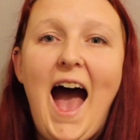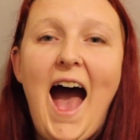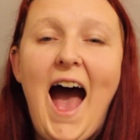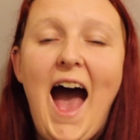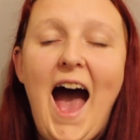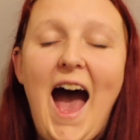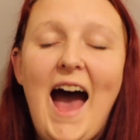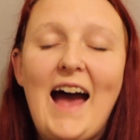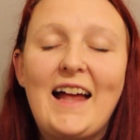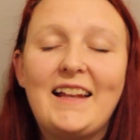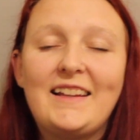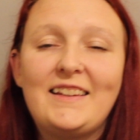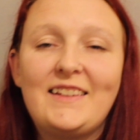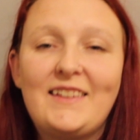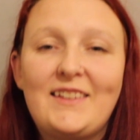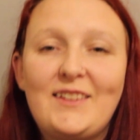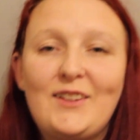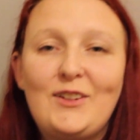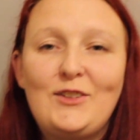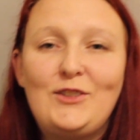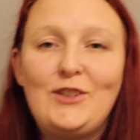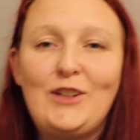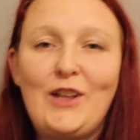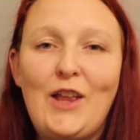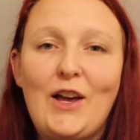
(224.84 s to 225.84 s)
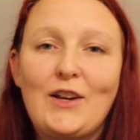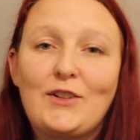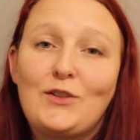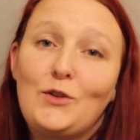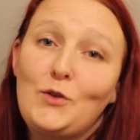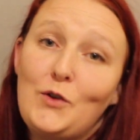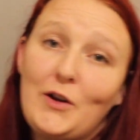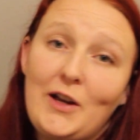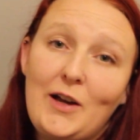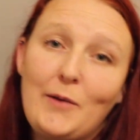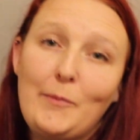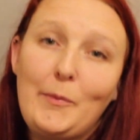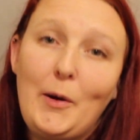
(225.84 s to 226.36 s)
and she likes to
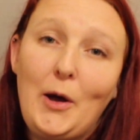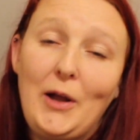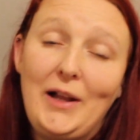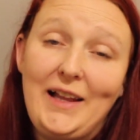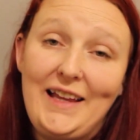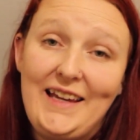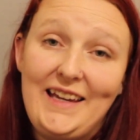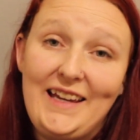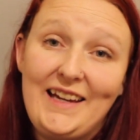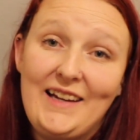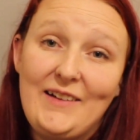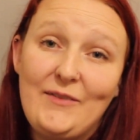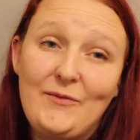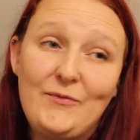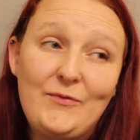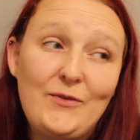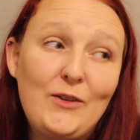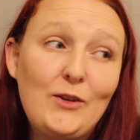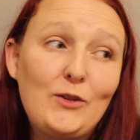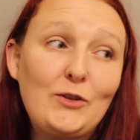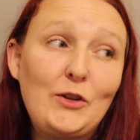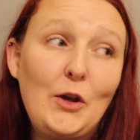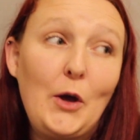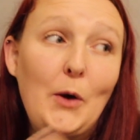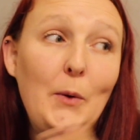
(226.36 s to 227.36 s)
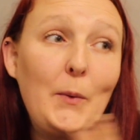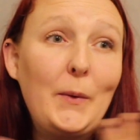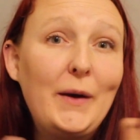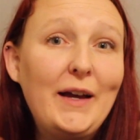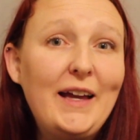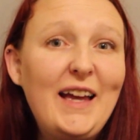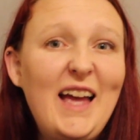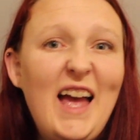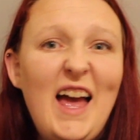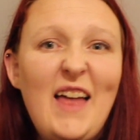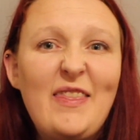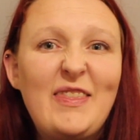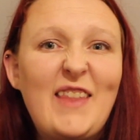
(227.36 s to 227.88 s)
drink her bottle here,
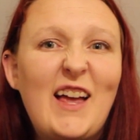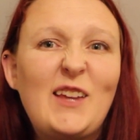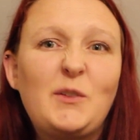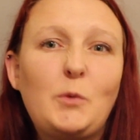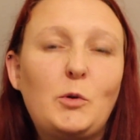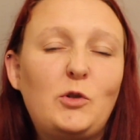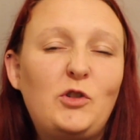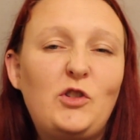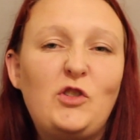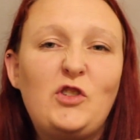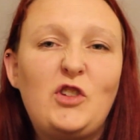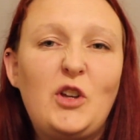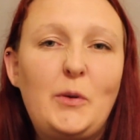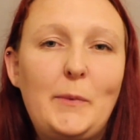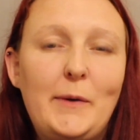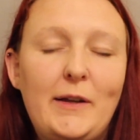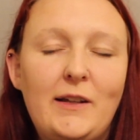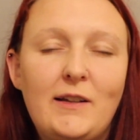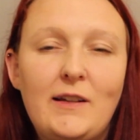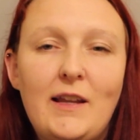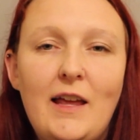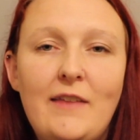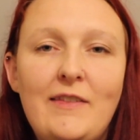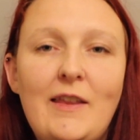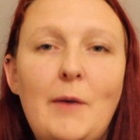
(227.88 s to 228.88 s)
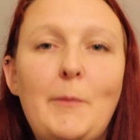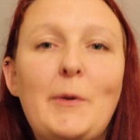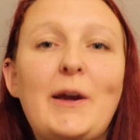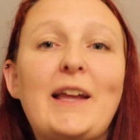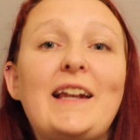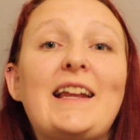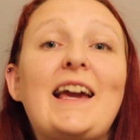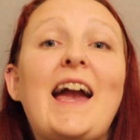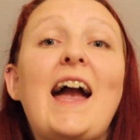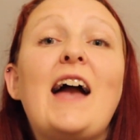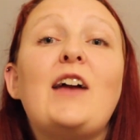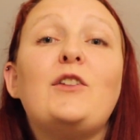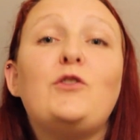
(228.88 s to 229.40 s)
so that's what she's doing. And then we're going
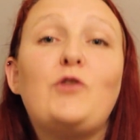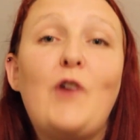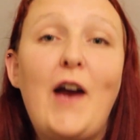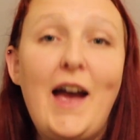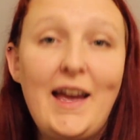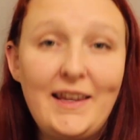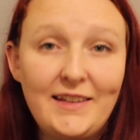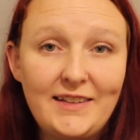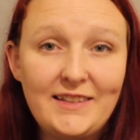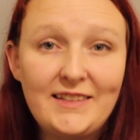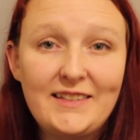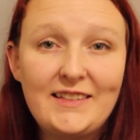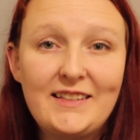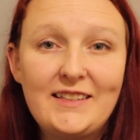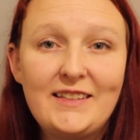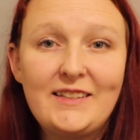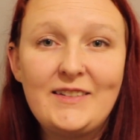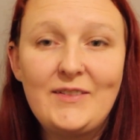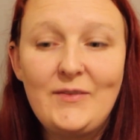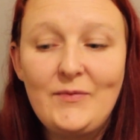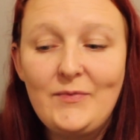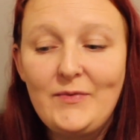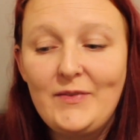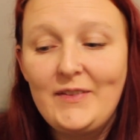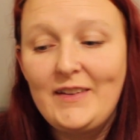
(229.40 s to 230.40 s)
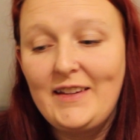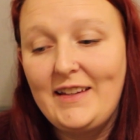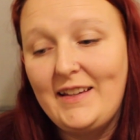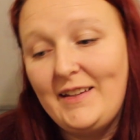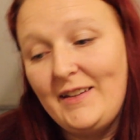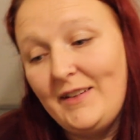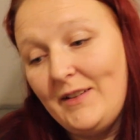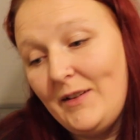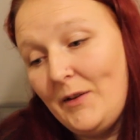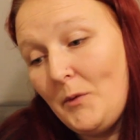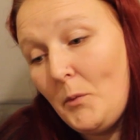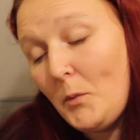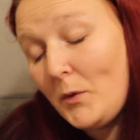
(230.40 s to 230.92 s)
to get her dressed.
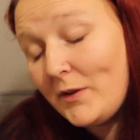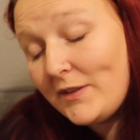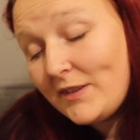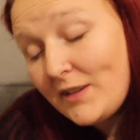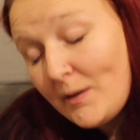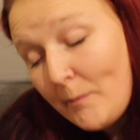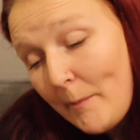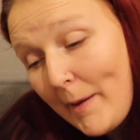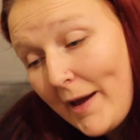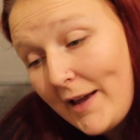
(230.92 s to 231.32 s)
What's the